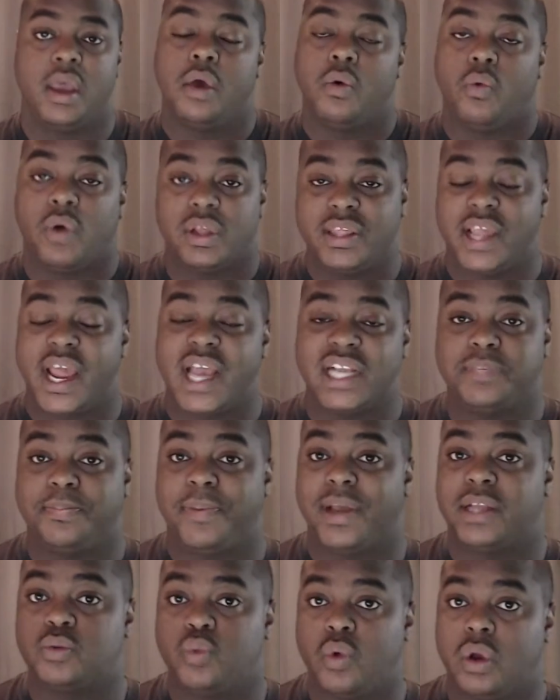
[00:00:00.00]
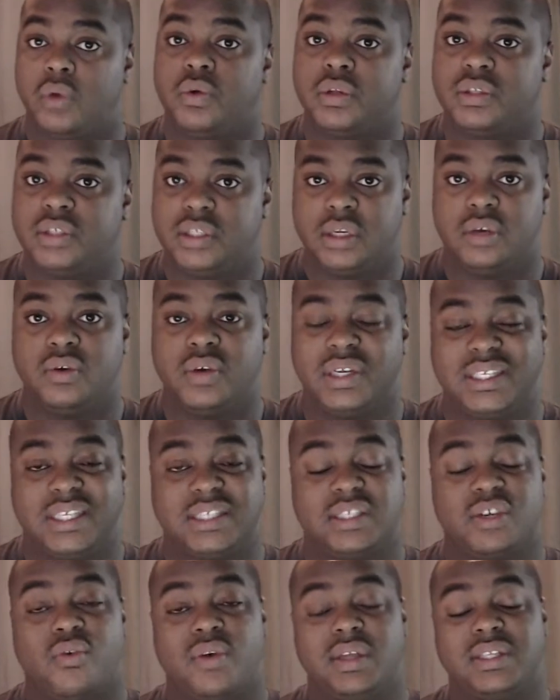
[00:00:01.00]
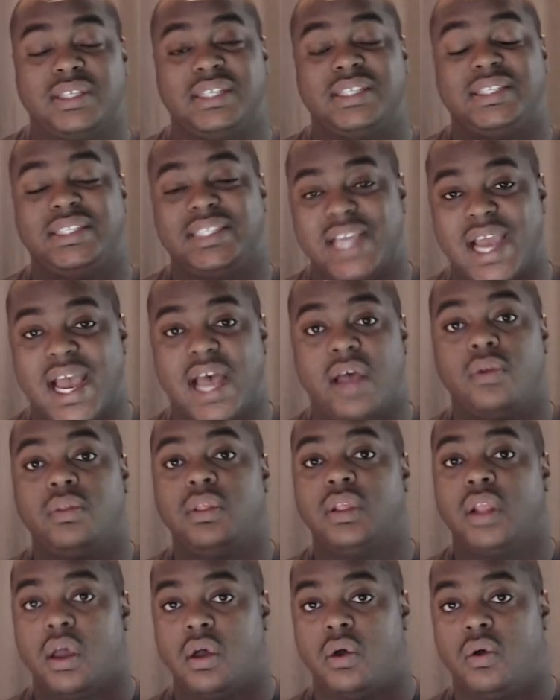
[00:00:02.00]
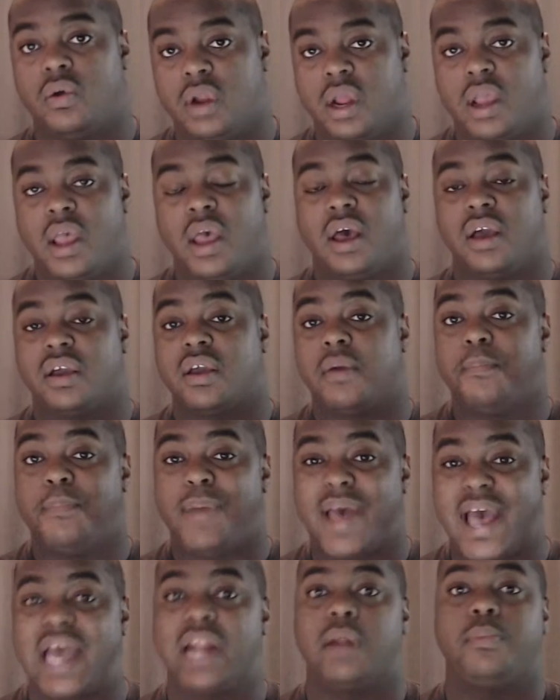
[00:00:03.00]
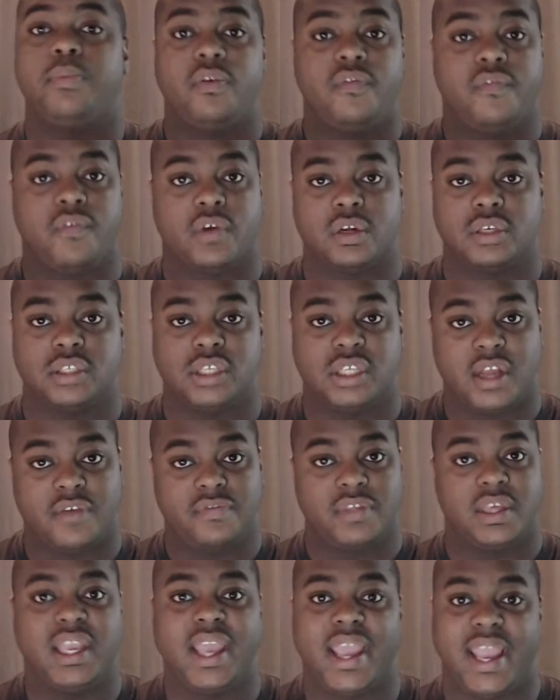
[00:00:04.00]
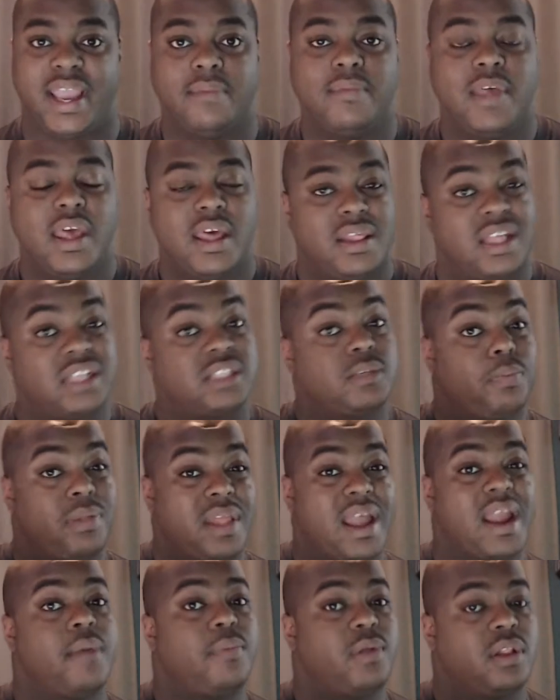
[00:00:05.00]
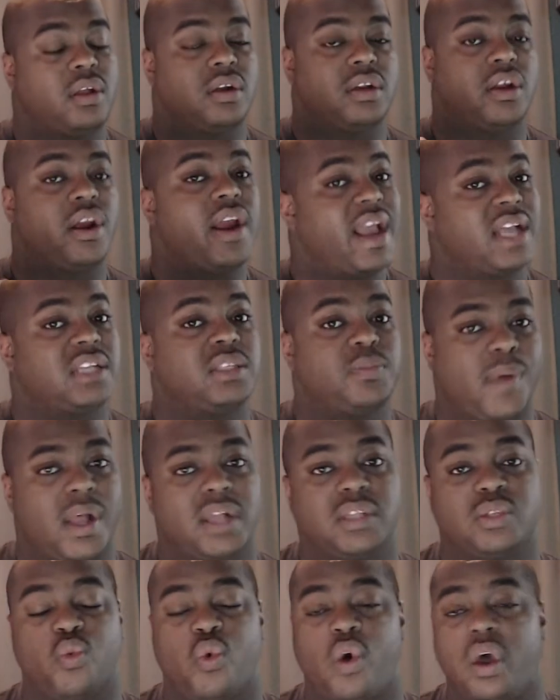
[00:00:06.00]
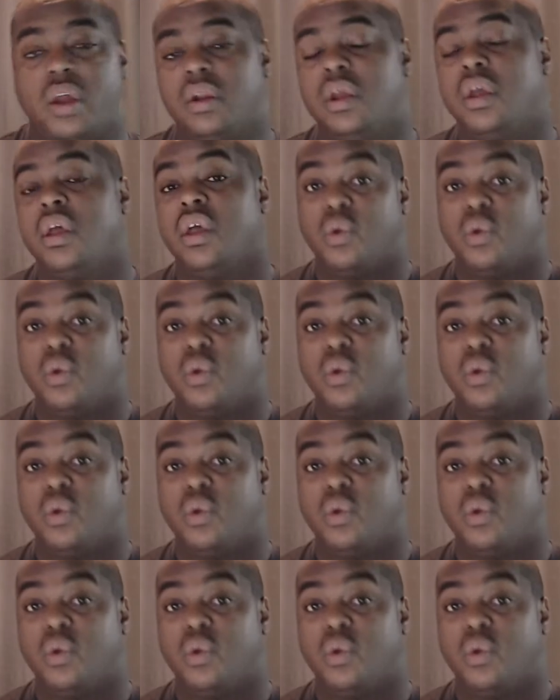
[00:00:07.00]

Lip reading: What the Xbox One will do is it's going to download a compatible version of the game that's playable on your Xbox One